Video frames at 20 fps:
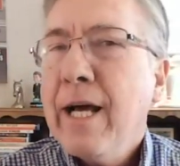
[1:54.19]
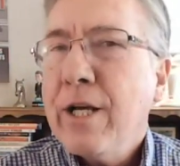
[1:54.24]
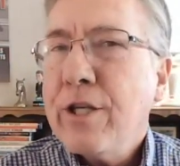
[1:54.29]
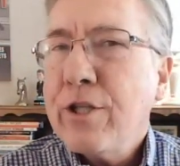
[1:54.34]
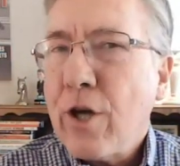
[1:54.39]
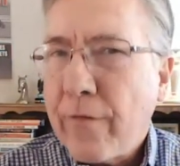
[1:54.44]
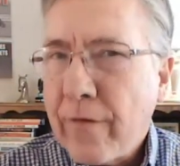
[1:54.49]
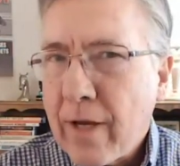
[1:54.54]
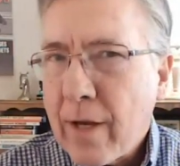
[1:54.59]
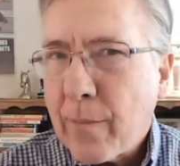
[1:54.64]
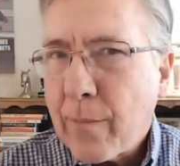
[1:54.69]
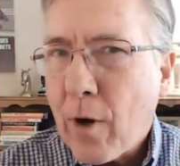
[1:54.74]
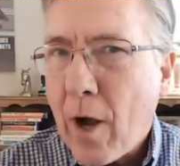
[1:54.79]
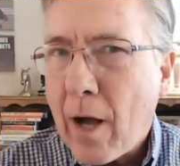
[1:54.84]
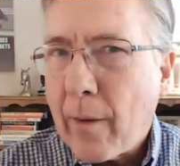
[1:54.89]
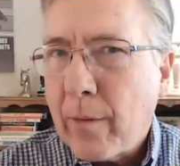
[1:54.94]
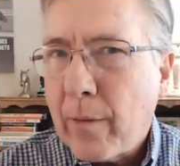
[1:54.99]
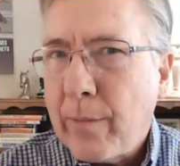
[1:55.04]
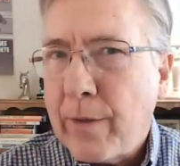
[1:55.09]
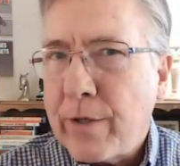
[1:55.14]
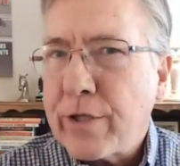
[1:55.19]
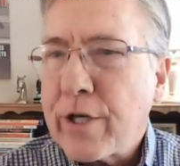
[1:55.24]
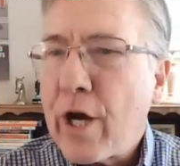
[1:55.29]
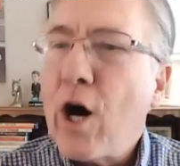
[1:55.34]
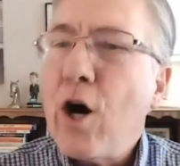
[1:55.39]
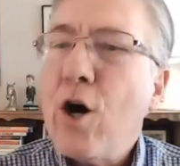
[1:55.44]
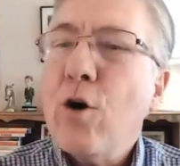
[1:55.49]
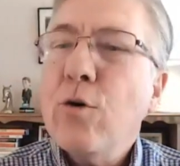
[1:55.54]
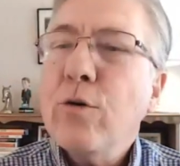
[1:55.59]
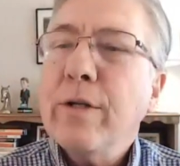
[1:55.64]
Soviet Problem was
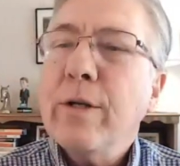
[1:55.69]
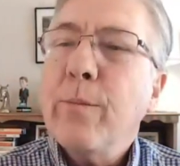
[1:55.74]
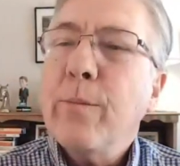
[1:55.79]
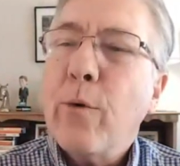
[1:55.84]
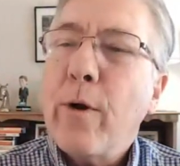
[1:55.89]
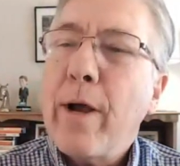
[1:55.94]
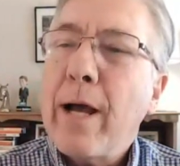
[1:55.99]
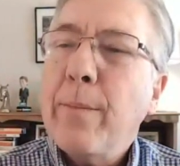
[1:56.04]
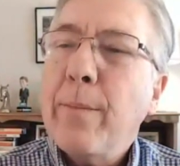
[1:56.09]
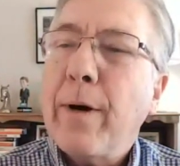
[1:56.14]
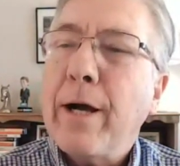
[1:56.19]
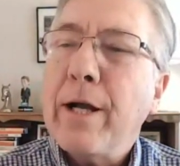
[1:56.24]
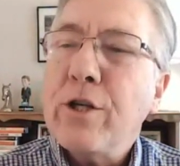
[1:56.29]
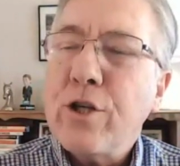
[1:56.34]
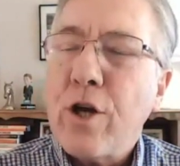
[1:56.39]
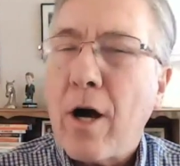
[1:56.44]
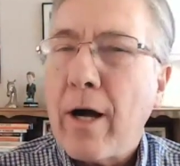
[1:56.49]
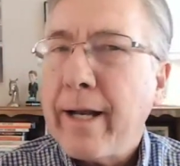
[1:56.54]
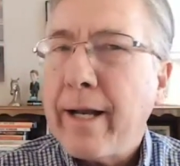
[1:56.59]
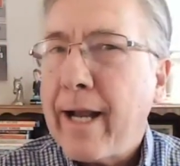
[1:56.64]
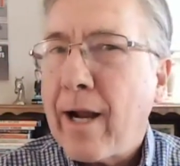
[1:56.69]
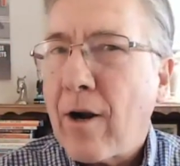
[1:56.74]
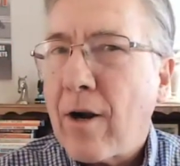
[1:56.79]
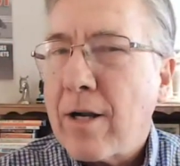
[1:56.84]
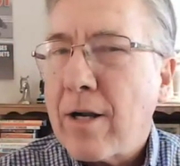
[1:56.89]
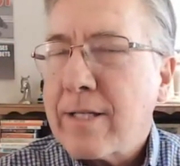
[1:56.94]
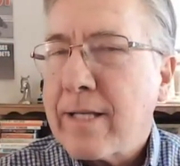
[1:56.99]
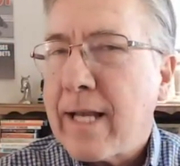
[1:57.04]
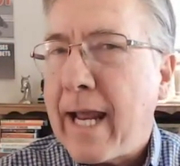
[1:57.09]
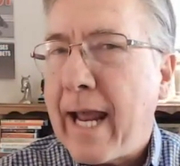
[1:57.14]
owned and bred by John
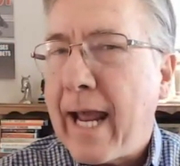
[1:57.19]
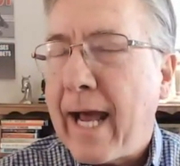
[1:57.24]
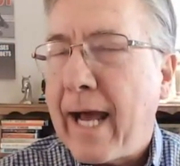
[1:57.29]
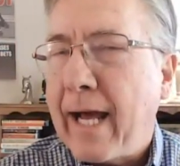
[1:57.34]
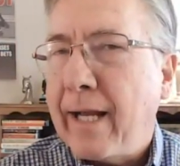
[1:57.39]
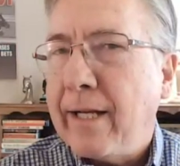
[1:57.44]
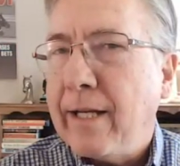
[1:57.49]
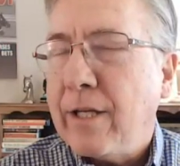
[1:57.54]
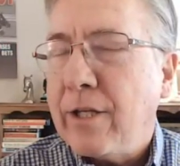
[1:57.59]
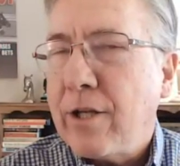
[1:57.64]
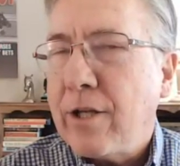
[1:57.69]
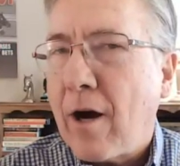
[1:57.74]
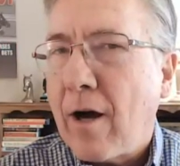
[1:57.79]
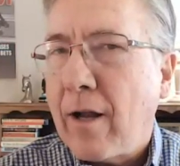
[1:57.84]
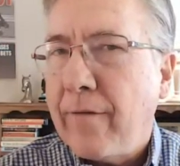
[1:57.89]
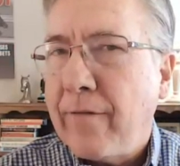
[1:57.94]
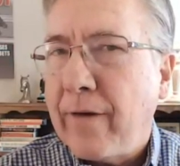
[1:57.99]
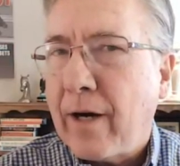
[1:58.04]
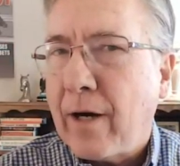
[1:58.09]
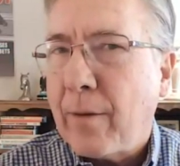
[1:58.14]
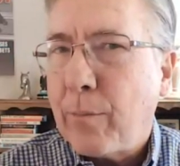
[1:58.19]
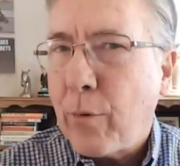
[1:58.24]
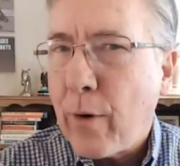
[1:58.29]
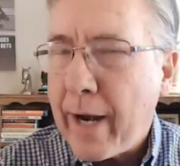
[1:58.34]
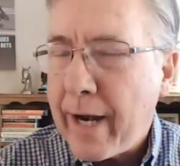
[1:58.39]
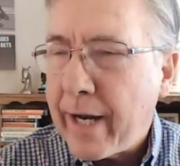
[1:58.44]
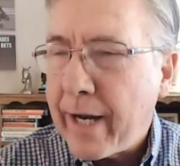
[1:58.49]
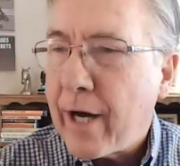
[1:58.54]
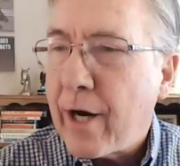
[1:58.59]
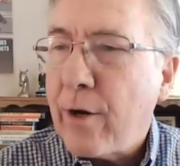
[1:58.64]
Harris and Don
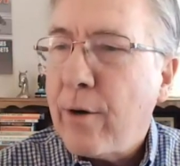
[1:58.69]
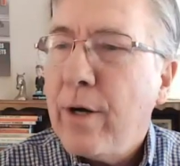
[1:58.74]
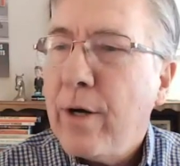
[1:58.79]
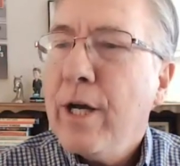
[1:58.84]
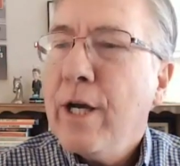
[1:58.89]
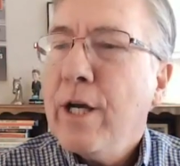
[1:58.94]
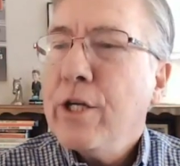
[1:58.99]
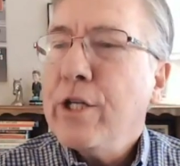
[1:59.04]
Valpredo.